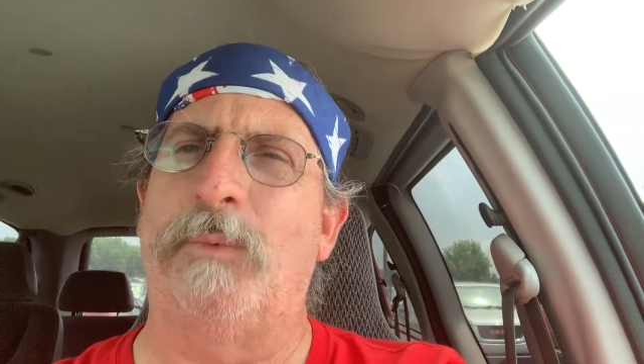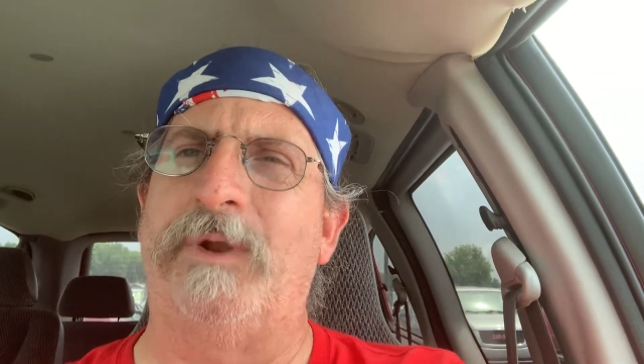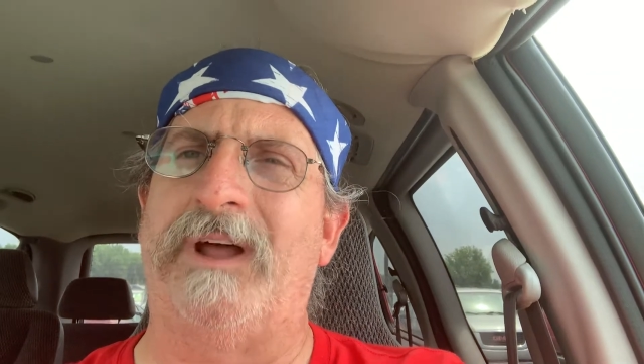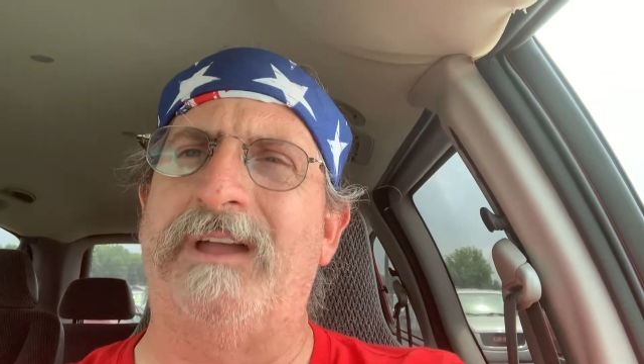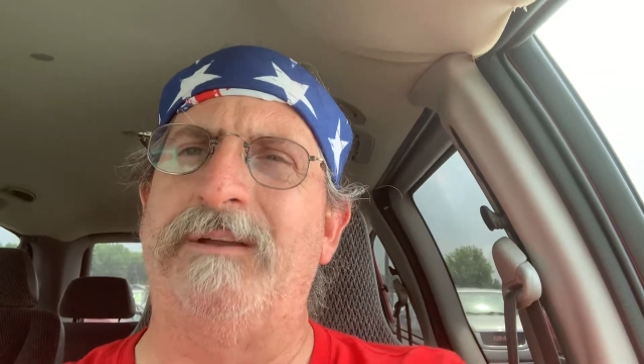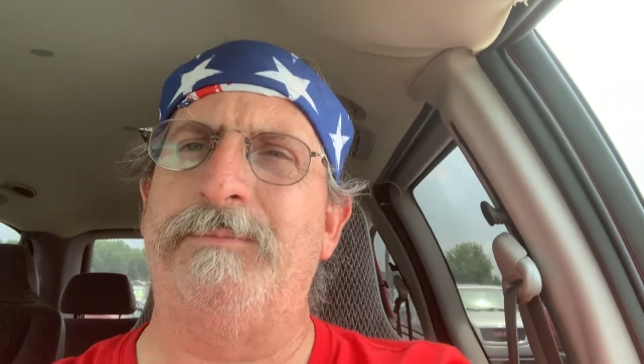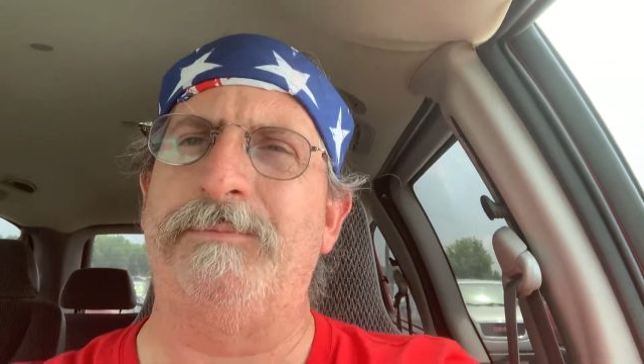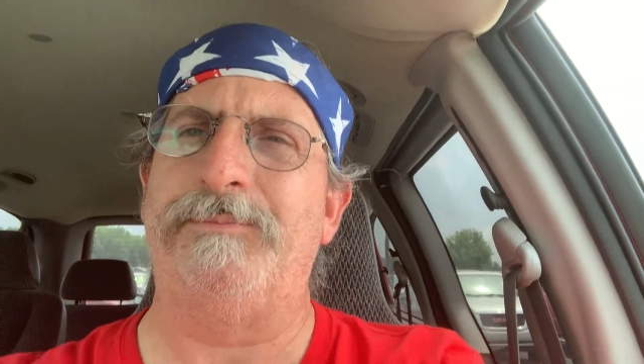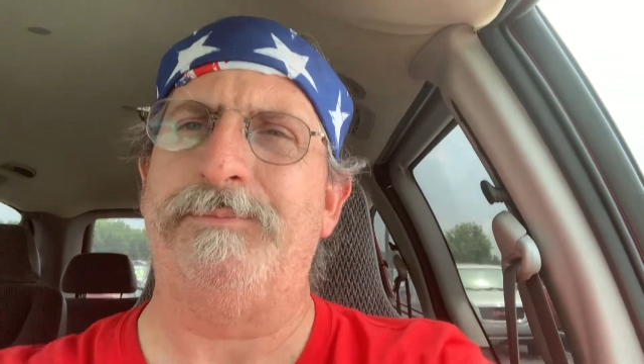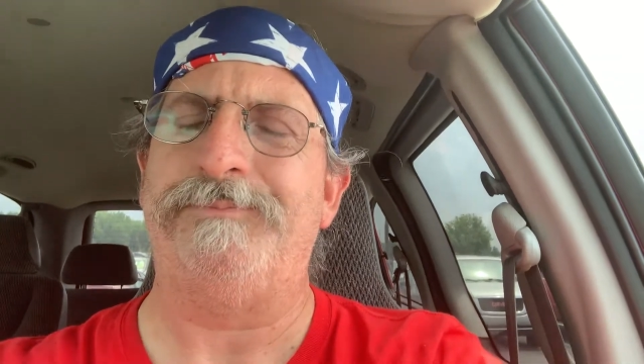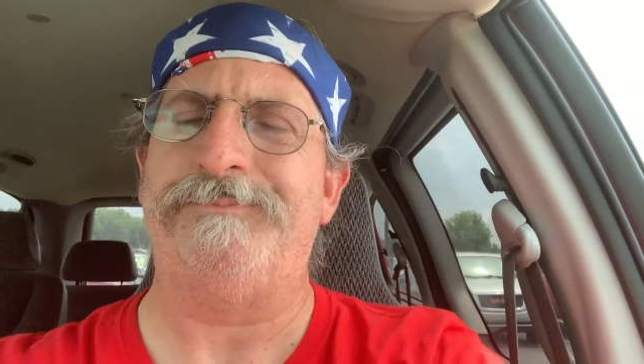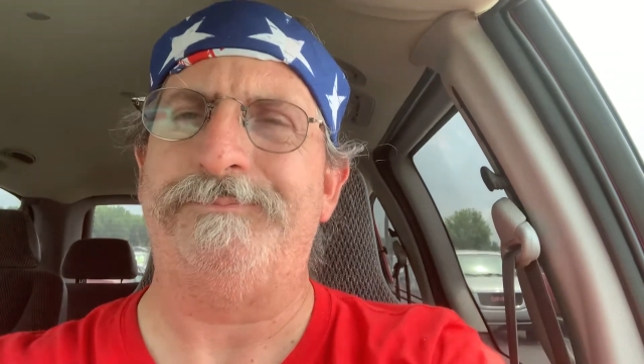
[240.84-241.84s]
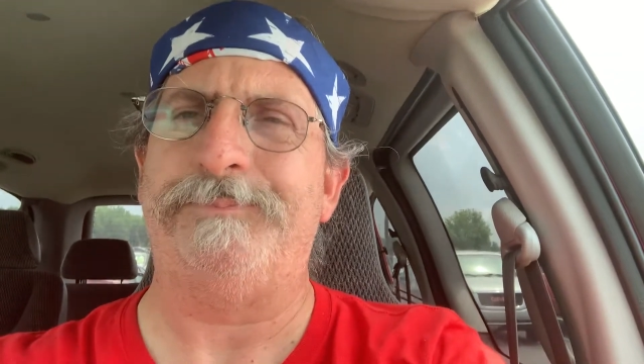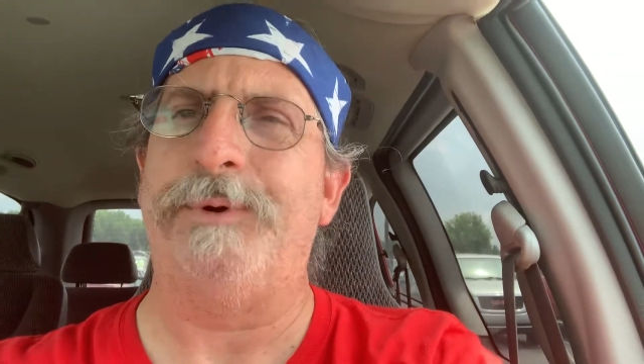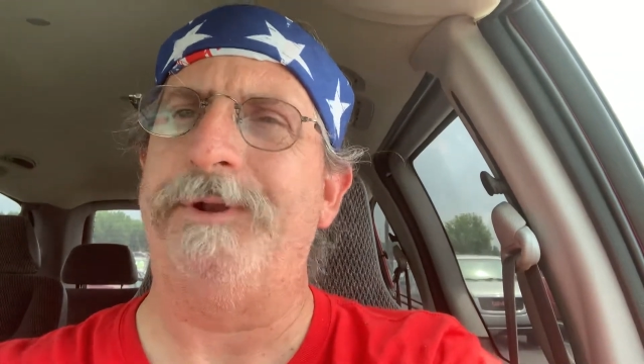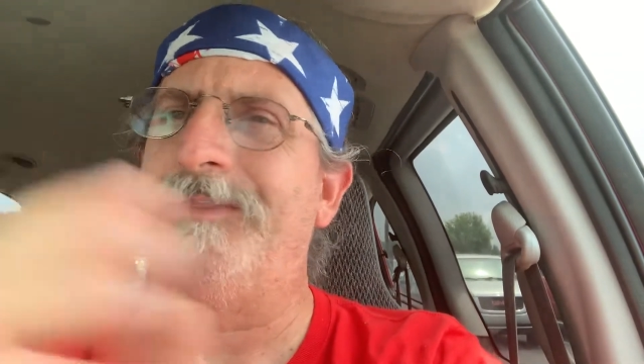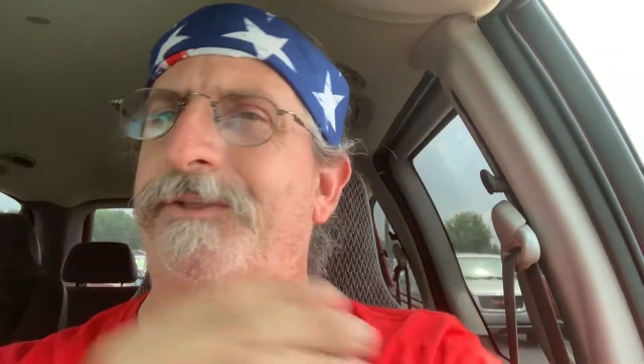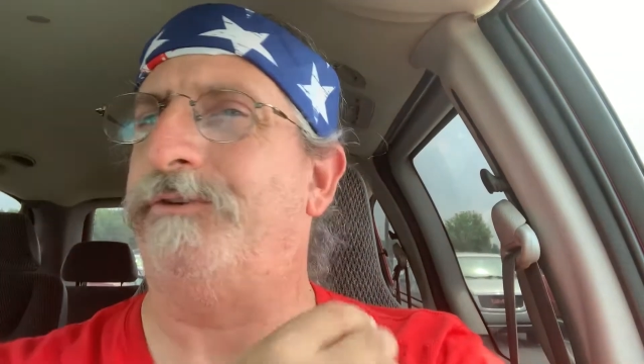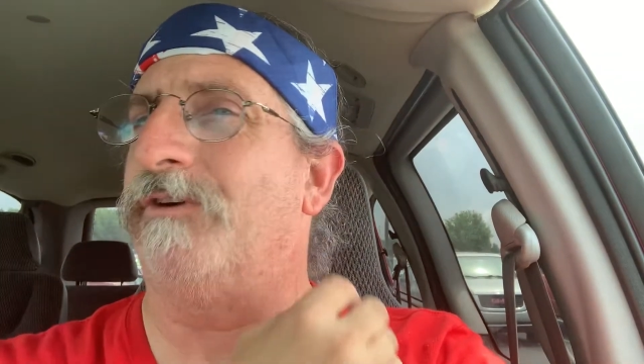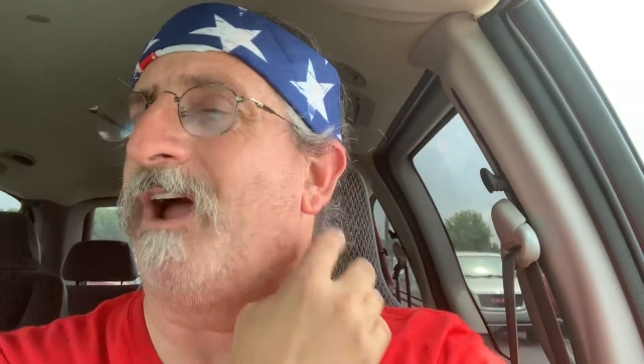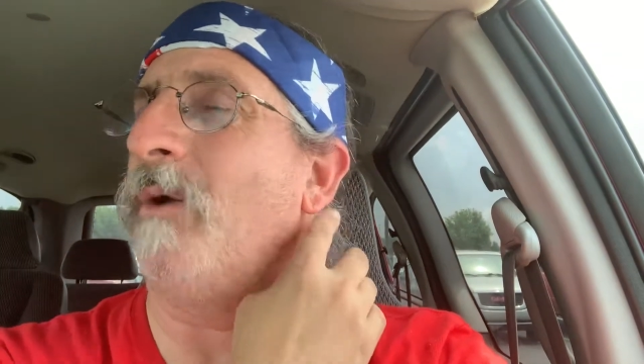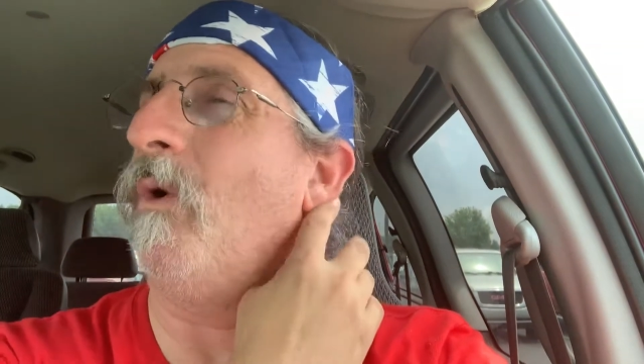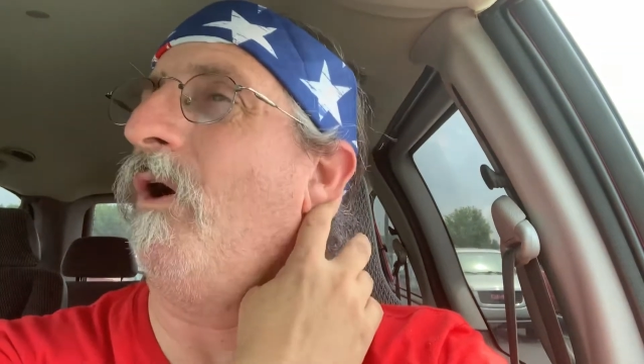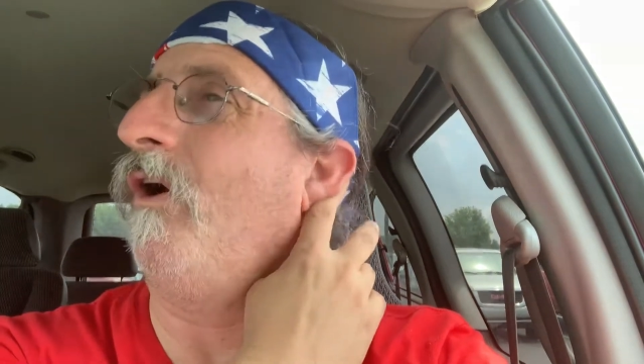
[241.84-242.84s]
when I put in the
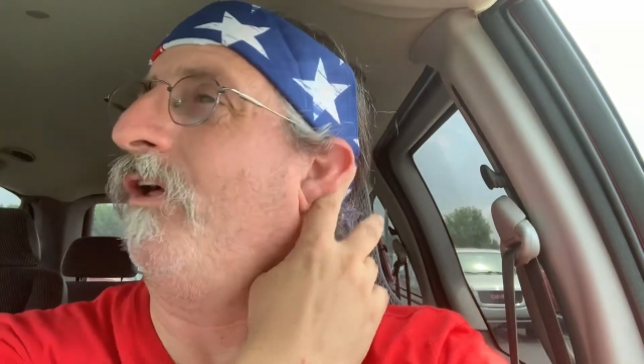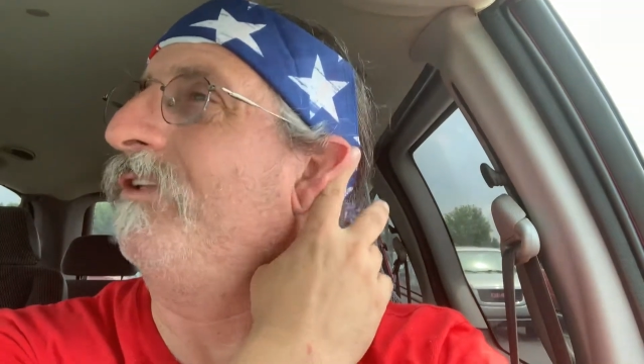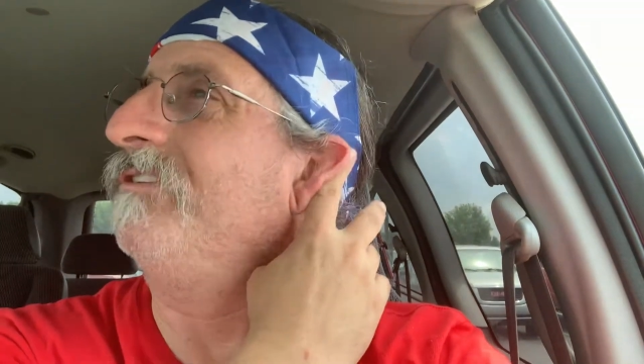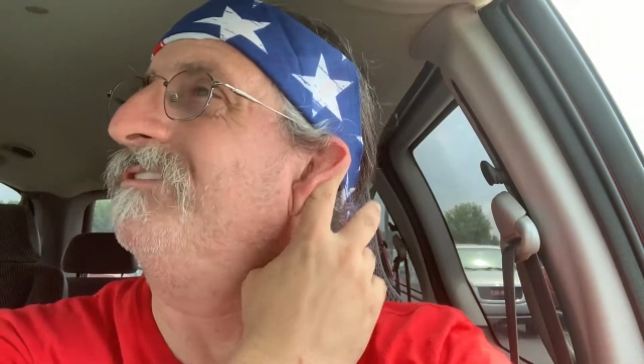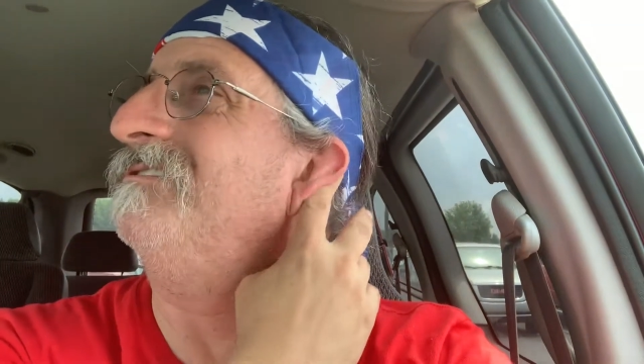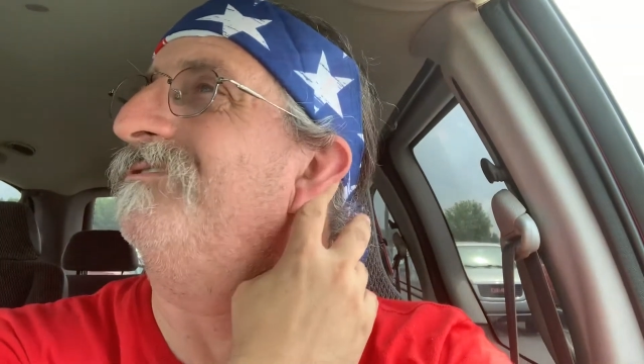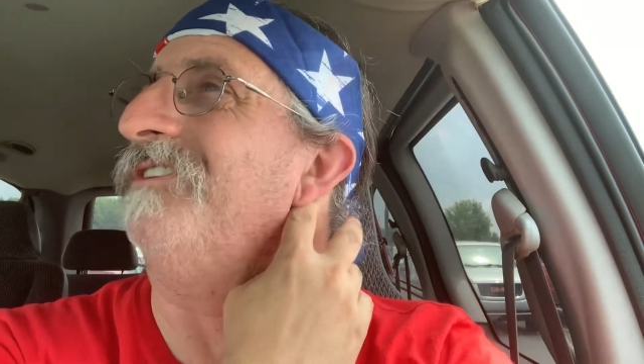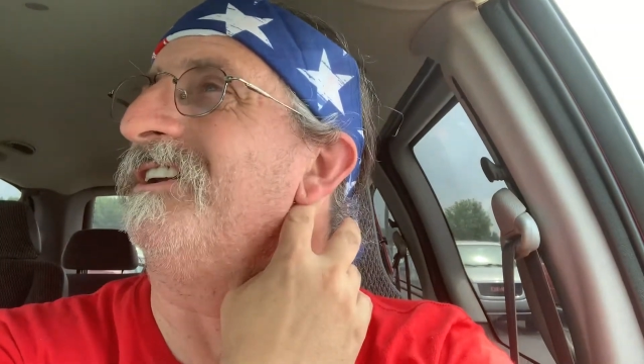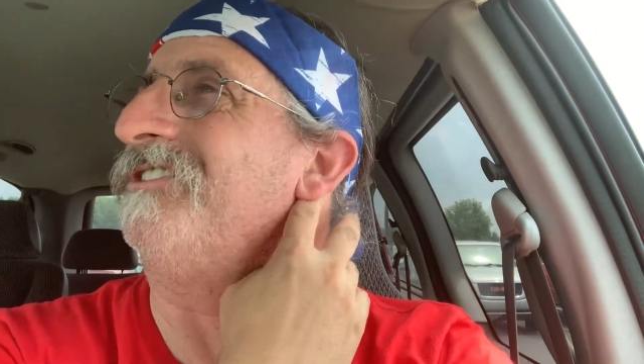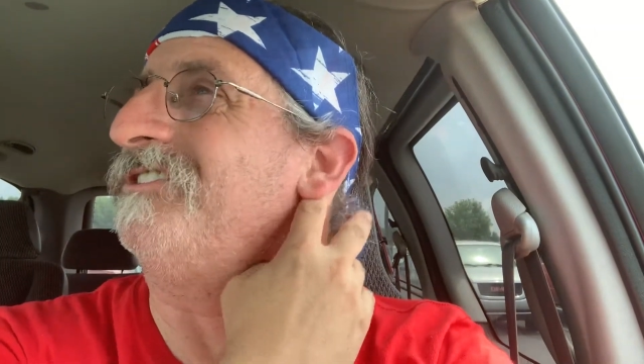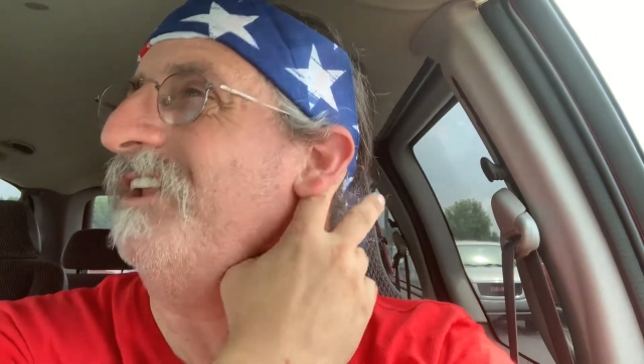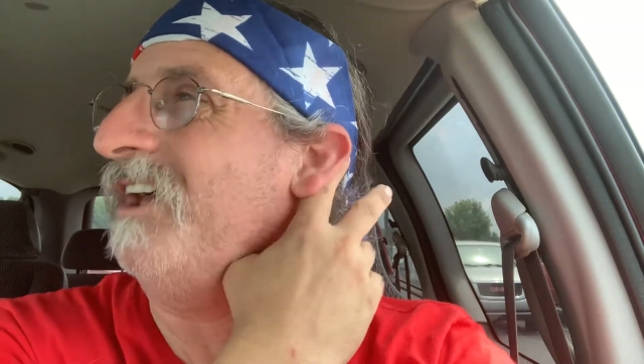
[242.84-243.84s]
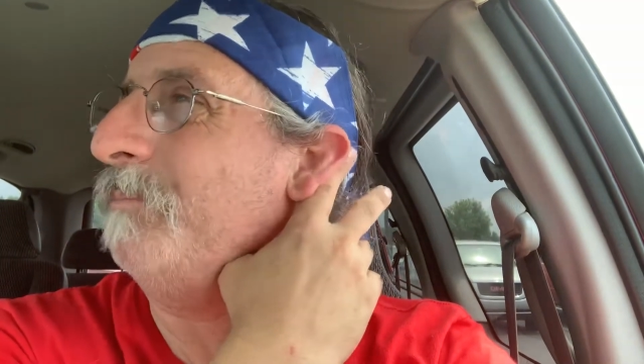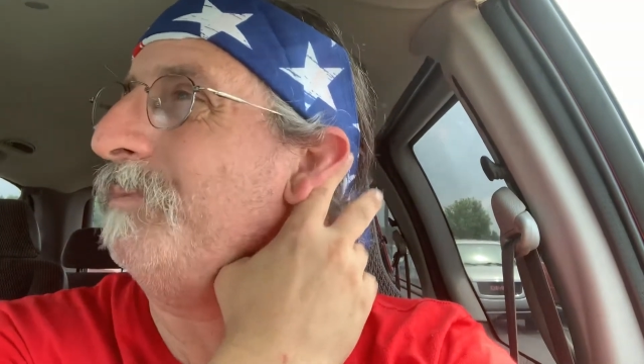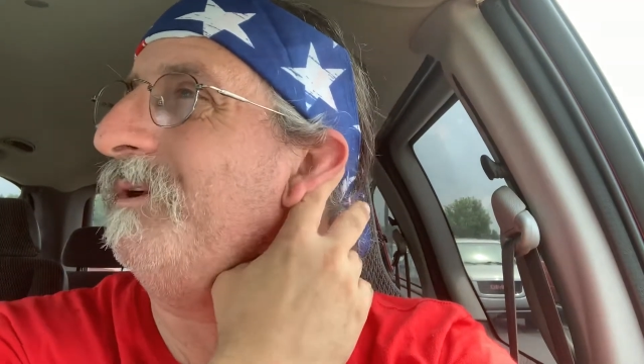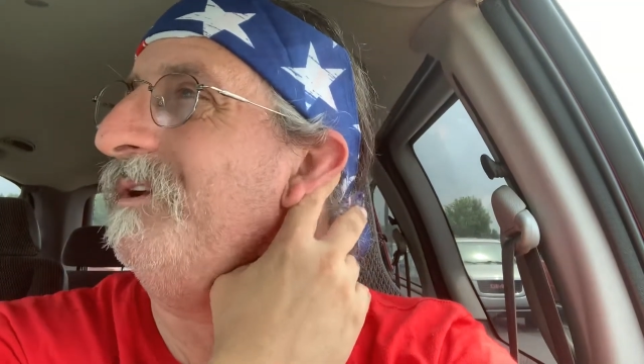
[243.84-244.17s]
drywall, fixed it up,